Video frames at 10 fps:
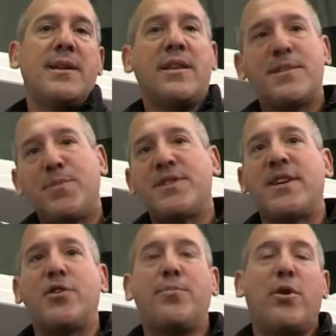Now this
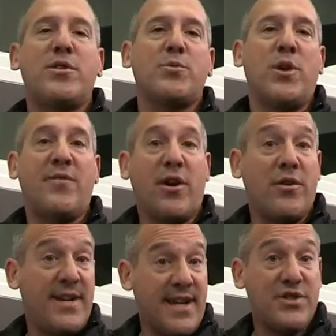particular boat is one of
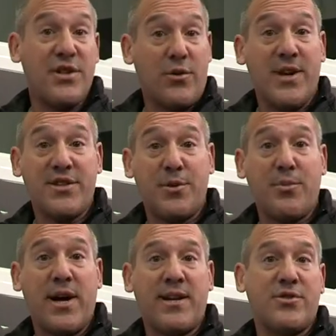our next generation of
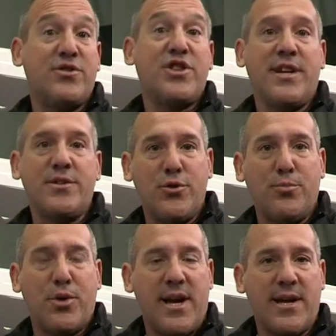products, our Gen
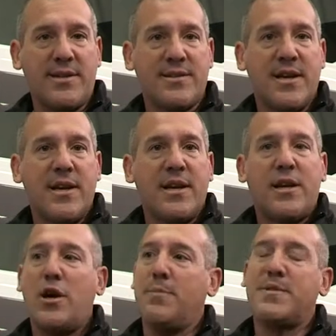2 products.
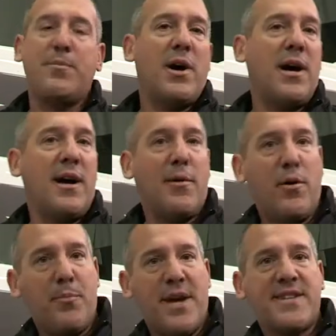Comes uh,
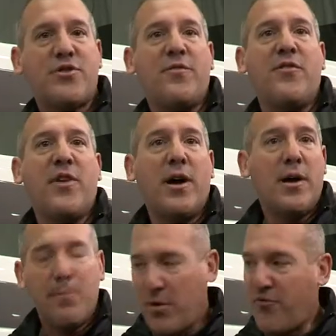based off of a
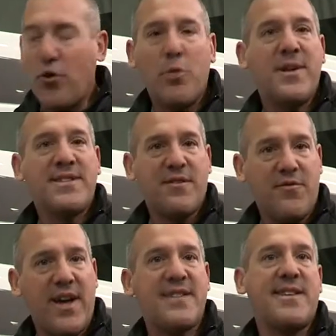performance
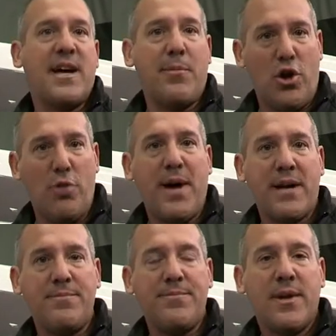fast tab hull
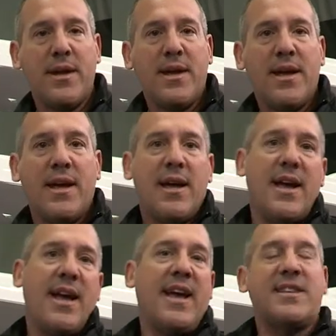bottom,
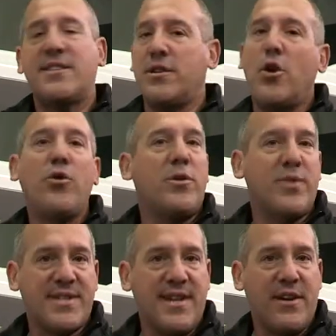and it's loaded
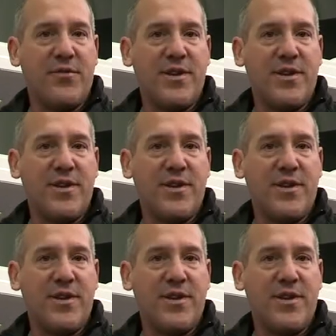with standard